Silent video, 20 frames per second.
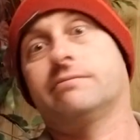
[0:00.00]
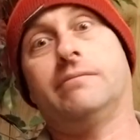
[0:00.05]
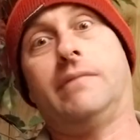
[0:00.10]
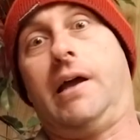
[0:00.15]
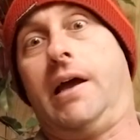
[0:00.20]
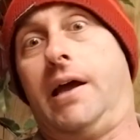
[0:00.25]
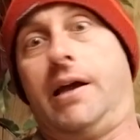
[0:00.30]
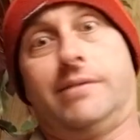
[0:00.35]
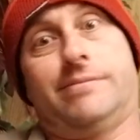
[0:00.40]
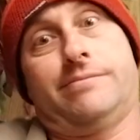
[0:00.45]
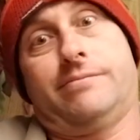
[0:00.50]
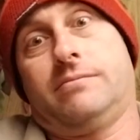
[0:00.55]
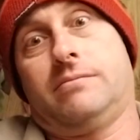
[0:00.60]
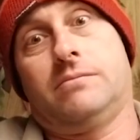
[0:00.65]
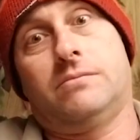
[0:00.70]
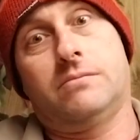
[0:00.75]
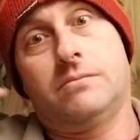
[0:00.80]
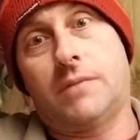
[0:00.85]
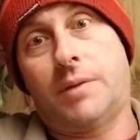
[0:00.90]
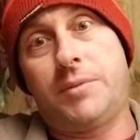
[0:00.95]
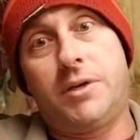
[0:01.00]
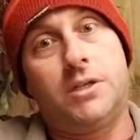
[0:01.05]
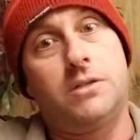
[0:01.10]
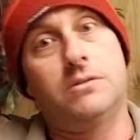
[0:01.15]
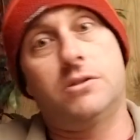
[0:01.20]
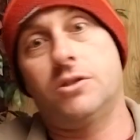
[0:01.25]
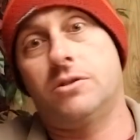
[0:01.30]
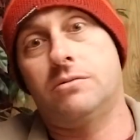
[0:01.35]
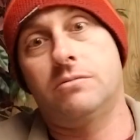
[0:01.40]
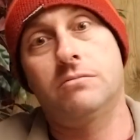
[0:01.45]
I mean,
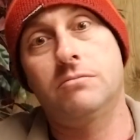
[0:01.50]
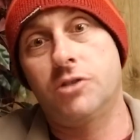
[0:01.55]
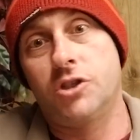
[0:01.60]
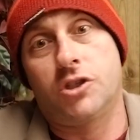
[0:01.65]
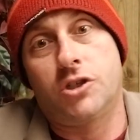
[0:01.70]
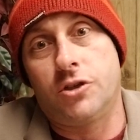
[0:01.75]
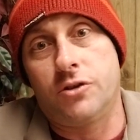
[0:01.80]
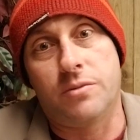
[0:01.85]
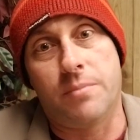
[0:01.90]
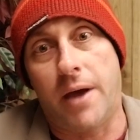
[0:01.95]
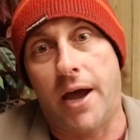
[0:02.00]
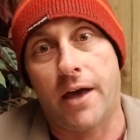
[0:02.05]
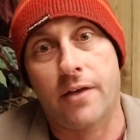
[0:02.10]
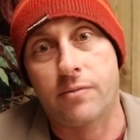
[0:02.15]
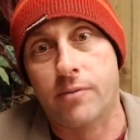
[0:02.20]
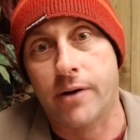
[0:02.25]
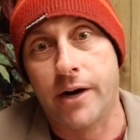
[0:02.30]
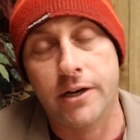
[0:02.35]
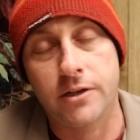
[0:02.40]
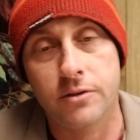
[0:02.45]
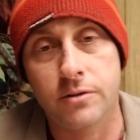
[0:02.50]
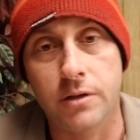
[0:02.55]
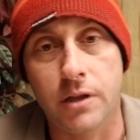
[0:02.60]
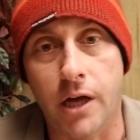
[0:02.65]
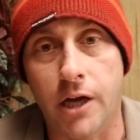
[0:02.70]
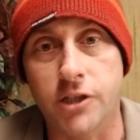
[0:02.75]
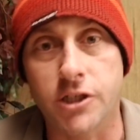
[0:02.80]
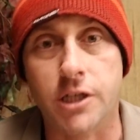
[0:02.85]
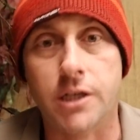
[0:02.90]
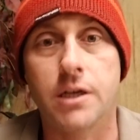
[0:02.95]
just do the math, right? Do the
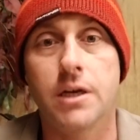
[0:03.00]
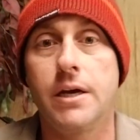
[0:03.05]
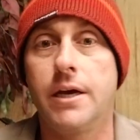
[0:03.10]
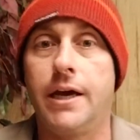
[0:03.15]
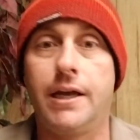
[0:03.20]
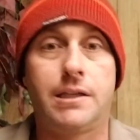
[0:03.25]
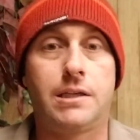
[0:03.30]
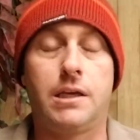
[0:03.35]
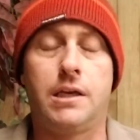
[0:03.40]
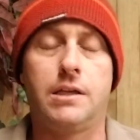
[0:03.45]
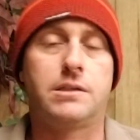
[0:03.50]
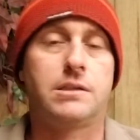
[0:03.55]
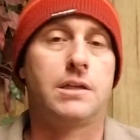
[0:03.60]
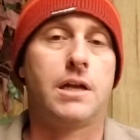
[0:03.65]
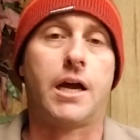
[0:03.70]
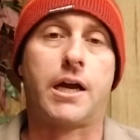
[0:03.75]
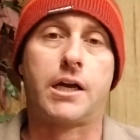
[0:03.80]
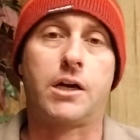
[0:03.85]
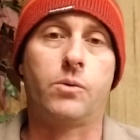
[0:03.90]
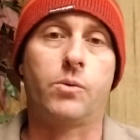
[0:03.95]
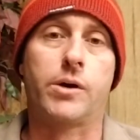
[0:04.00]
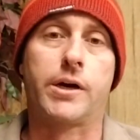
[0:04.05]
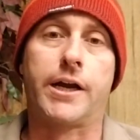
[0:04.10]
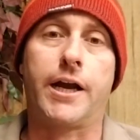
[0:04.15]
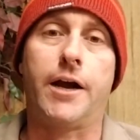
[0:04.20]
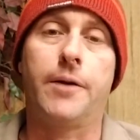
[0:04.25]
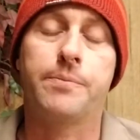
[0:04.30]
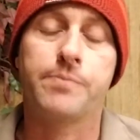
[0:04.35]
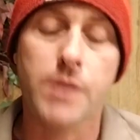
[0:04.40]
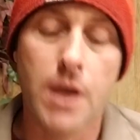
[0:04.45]
logic. It's not going to work
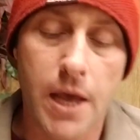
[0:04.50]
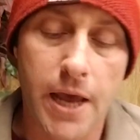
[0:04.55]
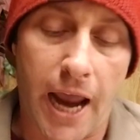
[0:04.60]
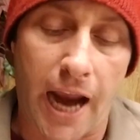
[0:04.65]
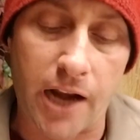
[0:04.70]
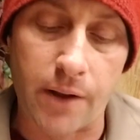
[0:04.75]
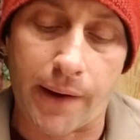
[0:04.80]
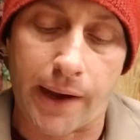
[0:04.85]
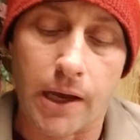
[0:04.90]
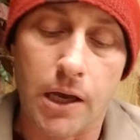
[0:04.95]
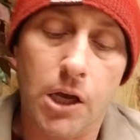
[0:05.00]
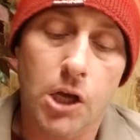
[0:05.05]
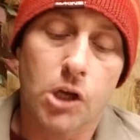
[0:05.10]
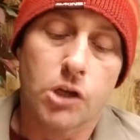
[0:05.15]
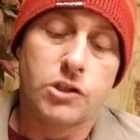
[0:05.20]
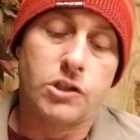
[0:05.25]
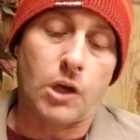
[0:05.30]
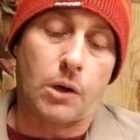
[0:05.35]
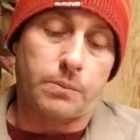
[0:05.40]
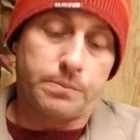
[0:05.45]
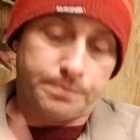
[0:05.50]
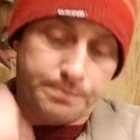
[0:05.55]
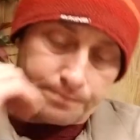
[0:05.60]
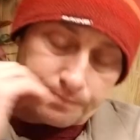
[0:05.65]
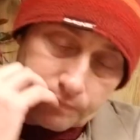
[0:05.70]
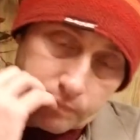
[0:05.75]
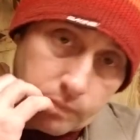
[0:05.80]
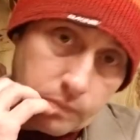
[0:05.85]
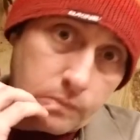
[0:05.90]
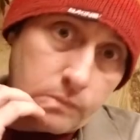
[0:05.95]
out. Anyway, so
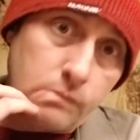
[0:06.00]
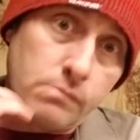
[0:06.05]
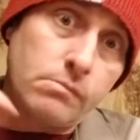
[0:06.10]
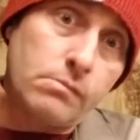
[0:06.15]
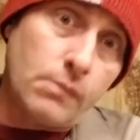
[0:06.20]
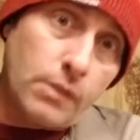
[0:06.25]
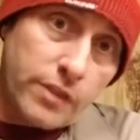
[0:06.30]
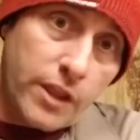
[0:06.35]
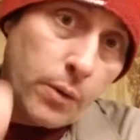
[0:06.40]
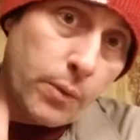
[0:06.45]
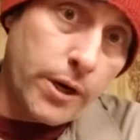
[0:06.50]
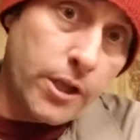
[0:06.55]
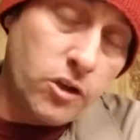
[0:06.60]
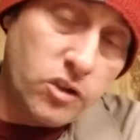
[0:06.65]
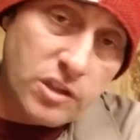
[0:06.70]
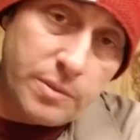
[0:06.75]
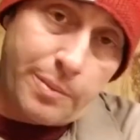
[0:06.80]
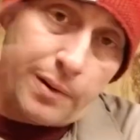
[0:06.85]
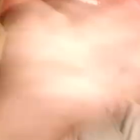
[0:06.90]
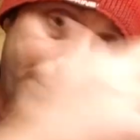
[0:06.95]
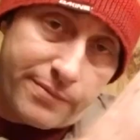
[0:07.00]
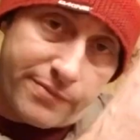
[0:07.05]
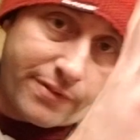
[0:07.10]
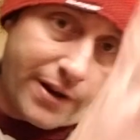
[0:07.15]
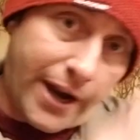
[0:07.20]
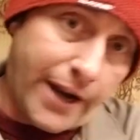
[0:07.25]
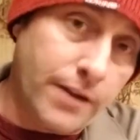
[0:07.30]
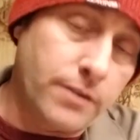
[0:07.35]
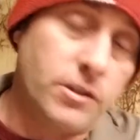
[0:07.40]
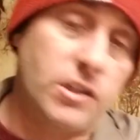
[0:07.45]
they want to use the pump,
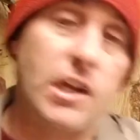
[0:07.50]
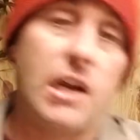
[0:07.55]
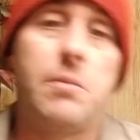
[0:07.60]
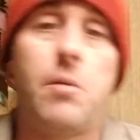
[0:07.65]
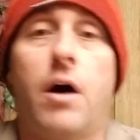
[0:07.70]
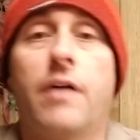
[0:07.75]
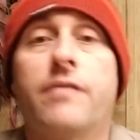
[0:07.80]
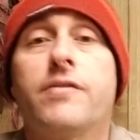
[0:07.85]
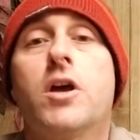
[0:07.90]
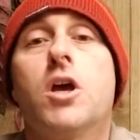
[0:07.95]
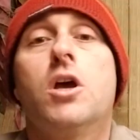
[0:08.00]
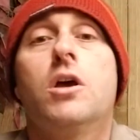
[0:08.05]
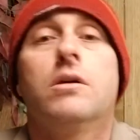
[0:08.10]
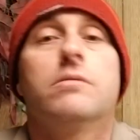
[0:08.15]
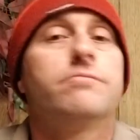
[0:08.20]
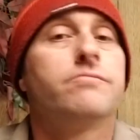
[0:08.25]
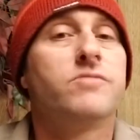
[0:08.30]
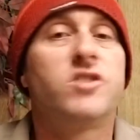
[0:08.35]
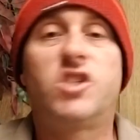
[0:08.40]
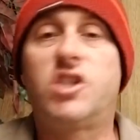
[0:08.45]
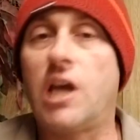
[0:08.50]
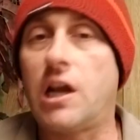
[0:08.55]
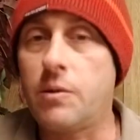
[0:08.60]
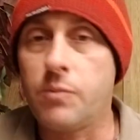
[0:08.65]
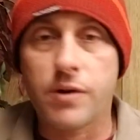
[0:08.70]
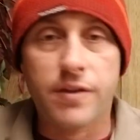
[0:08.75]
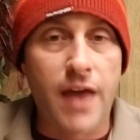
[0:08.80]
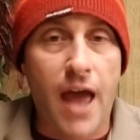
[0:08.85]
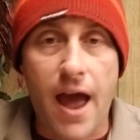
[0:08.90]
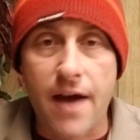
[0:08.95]
fine. Send them off. Send them
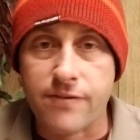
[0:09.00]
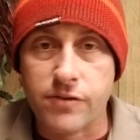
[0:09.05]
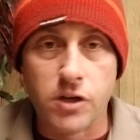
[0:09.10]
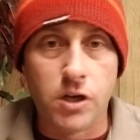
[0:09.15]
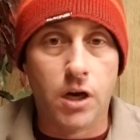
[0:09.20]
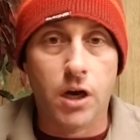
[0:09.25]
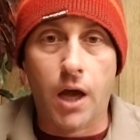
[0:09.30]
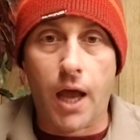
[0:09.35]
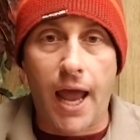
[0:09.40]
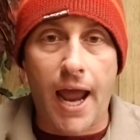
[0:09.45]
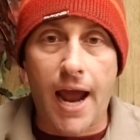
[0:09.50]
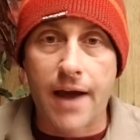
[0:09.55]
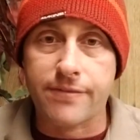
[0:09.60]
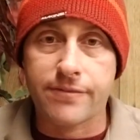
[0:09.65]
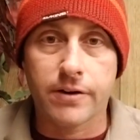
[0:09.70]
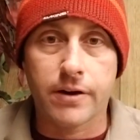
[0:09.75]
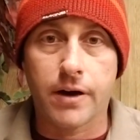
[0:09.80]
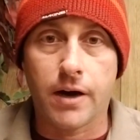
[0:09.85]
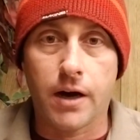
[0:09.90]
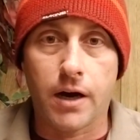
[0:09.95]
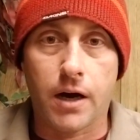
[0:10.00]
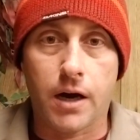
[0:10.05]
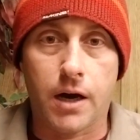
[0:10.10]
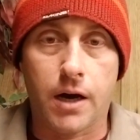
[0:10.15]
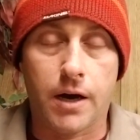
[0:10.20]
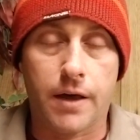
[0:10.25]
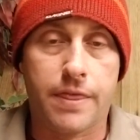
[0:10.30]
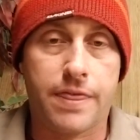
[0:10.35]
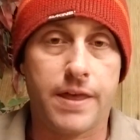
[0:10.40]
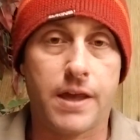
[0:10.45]
with half
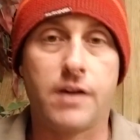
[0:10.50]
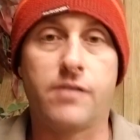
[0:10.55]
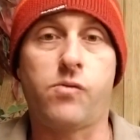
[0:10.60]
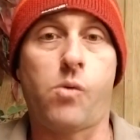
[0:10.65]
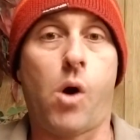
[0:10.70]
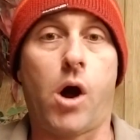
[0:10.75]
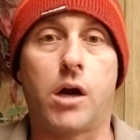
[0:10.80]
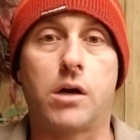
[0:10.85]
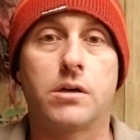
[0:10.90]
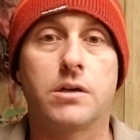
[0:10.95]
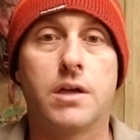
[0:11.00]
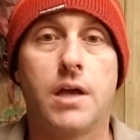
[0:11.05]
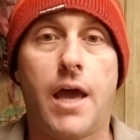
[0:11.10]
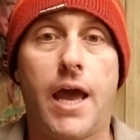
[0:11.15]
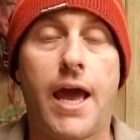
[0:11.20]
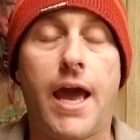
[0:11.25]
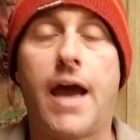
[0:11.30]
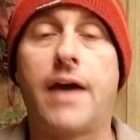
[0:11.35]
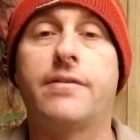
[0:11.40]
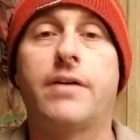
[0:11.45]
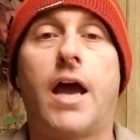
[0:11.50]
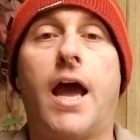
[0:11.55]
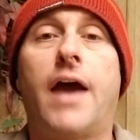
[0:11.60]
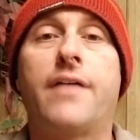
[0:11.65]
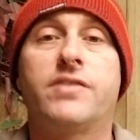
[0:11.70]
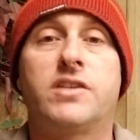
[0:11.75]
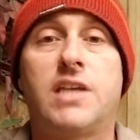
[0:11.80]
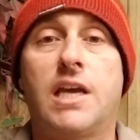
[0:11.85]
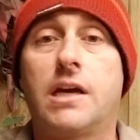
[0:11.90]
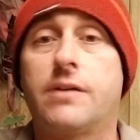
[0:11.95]
a thing of water,
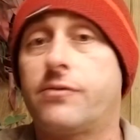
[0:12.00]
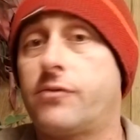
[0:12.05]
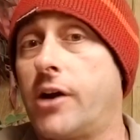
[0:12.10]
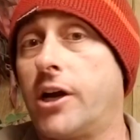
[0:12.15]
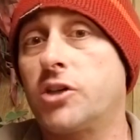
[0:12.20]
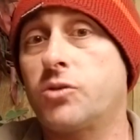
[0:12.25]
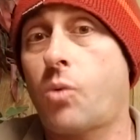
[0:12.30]
half a tank of fresh